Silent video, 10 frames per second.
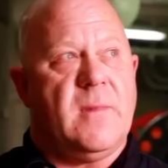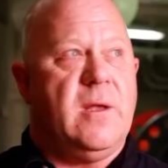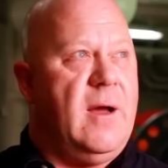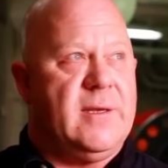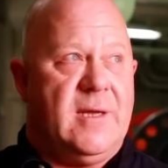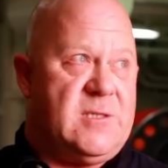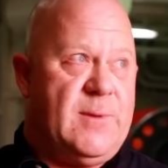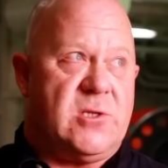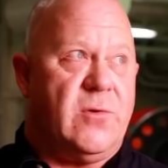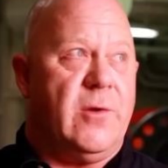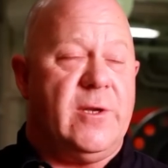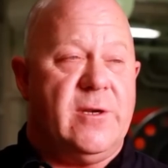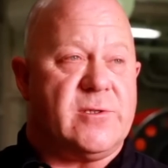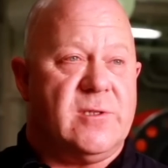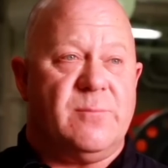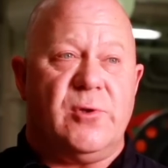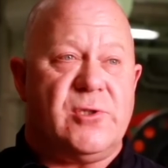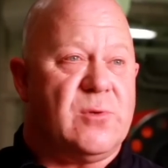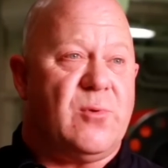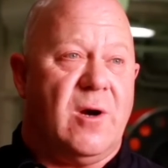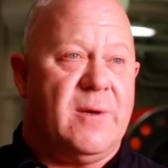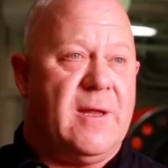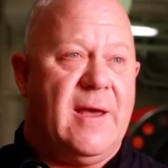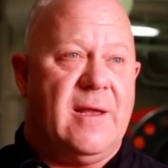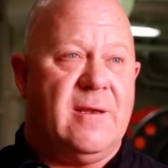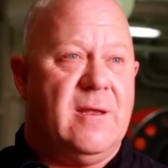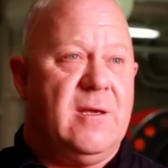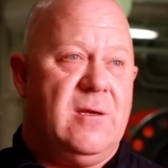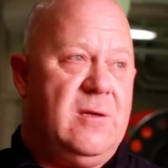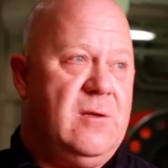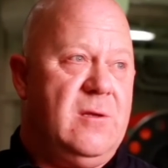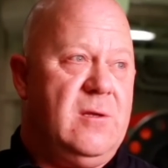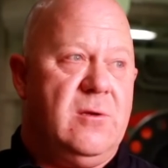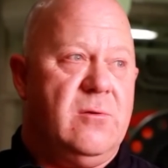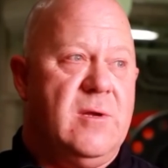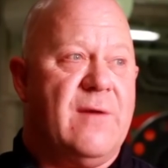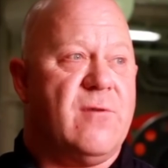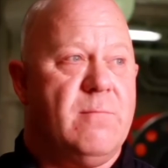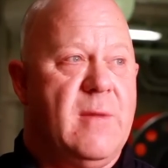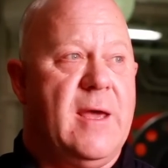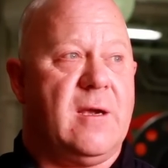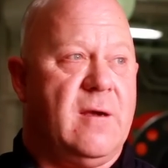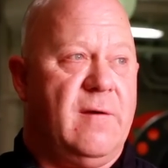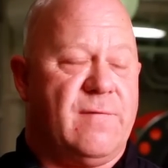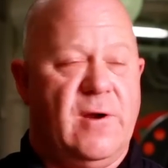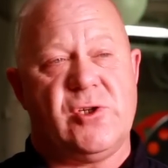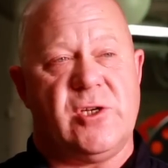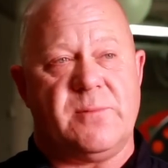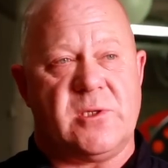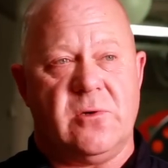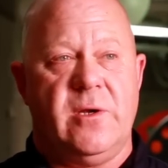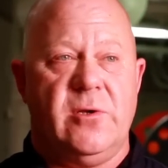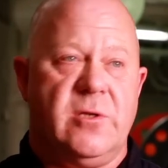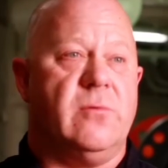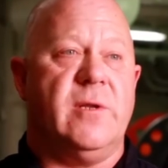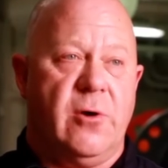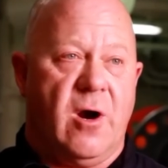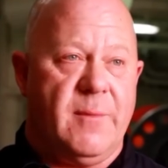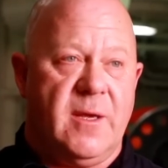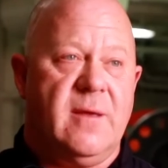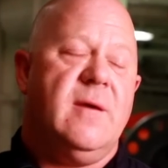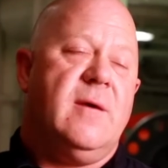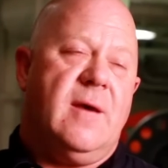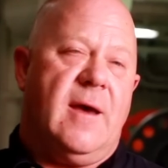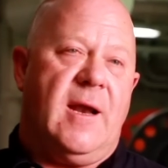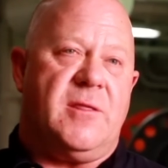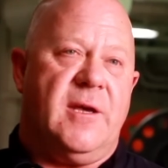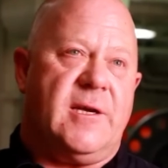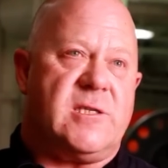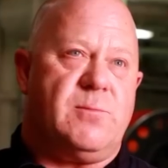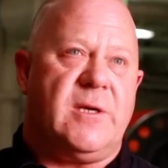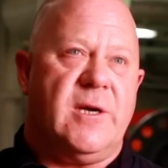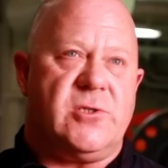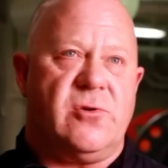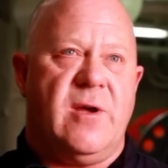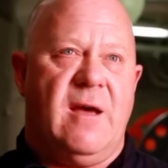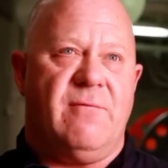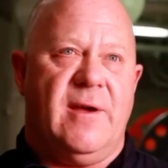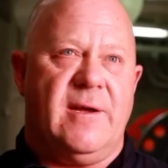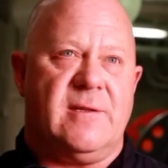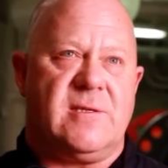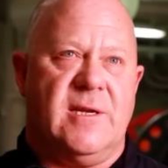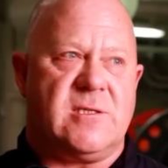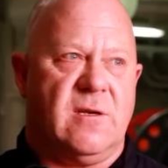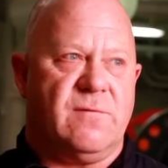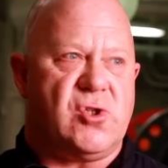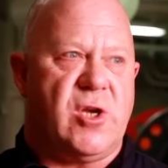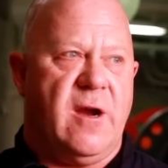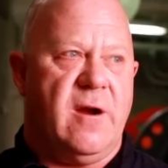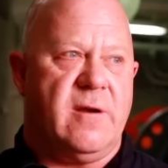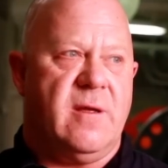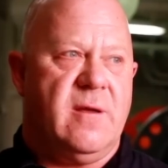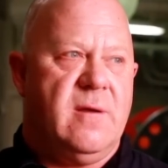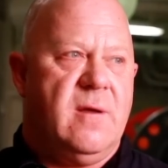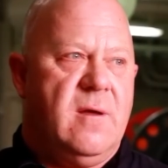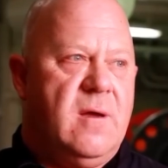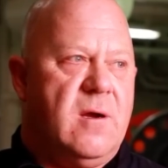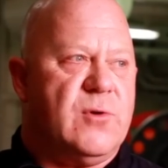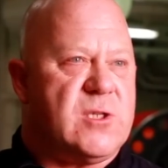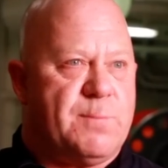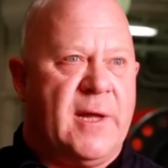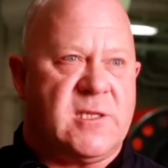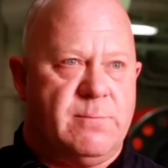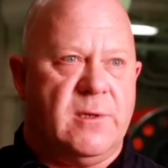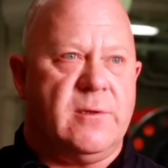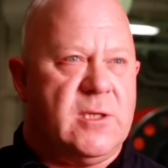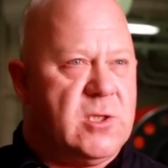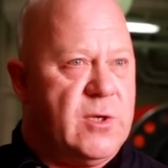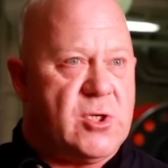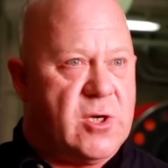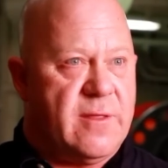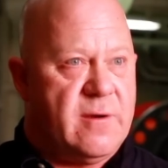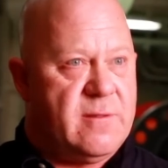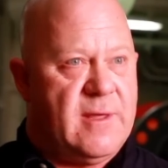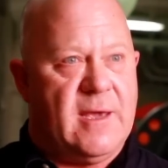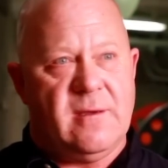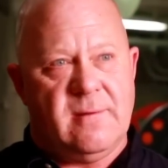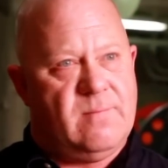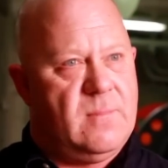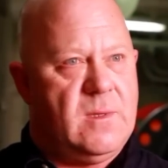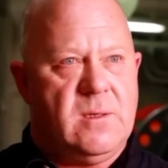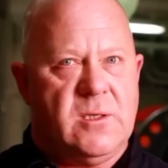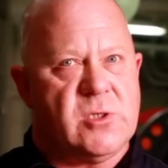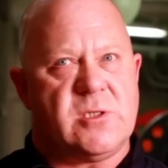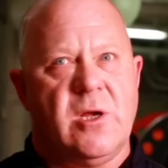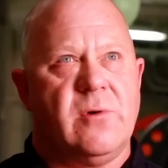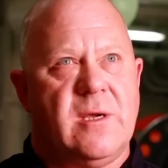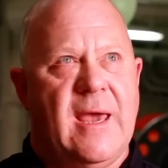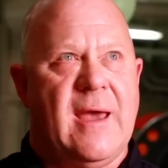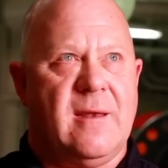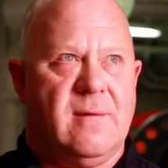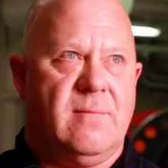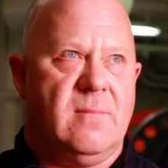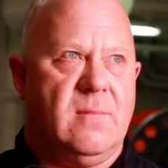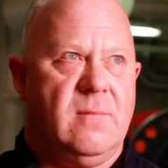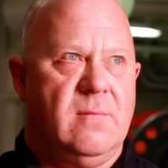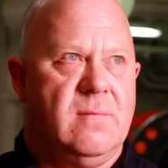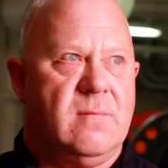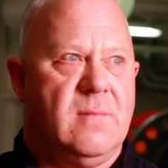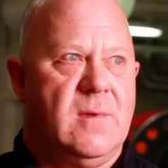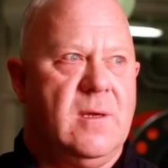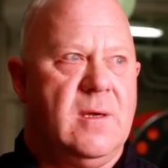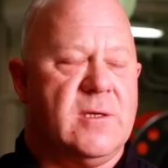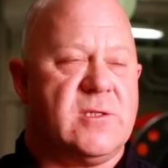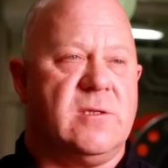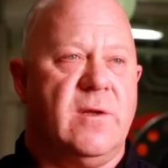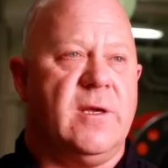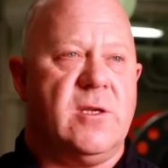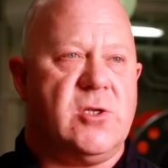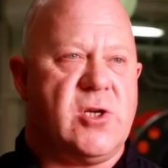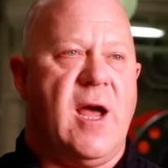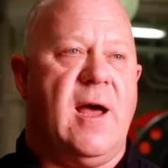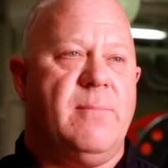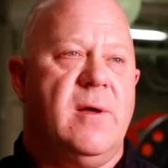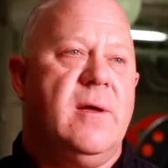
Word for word: you know, I, I spent 21 years in the police department and you never make friendships the way you do in the Army. And I think it's because you have that sense of shared responsibility to each other that you just don't get in a civilian job.